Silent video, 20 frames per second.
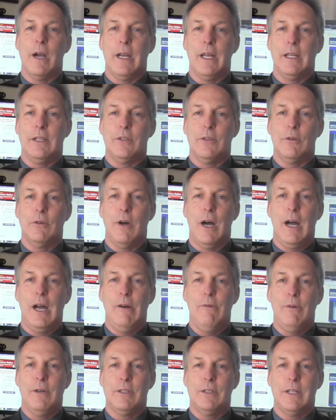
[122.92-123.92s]
writing, so
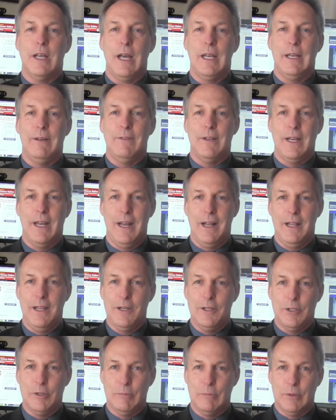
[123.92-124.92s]
I was not even
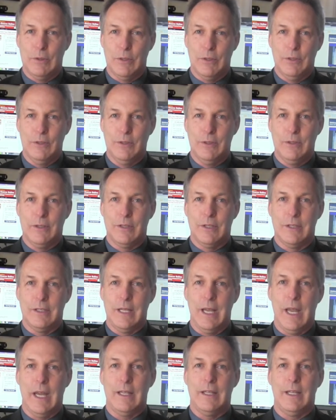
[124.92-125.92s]
eligible to
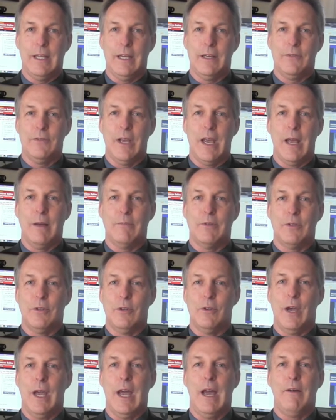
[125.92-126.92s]
take the exam. So
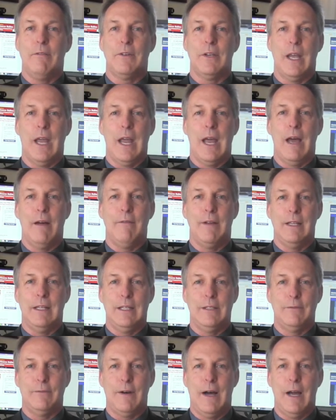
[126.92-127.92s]
you have to have at
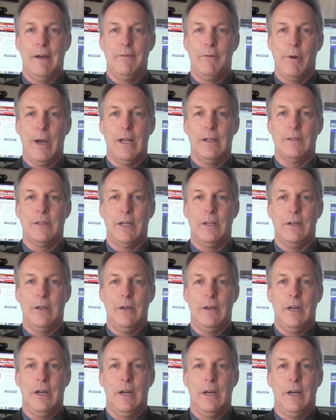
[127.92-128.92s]
least 5 grants
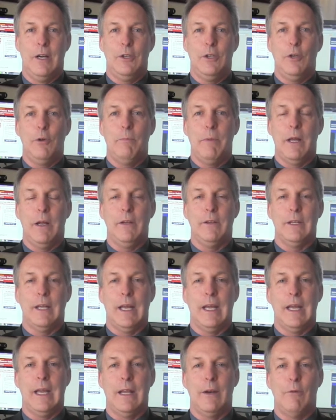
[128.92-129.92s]
under your belt, and
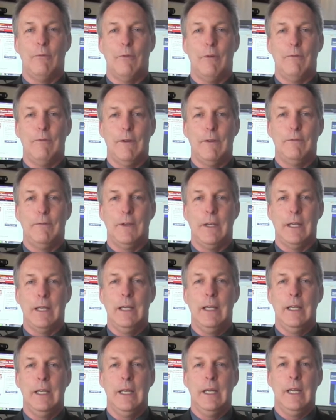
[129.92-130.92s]
I had over
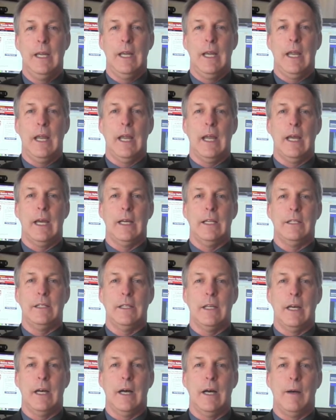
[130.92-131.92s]
50, and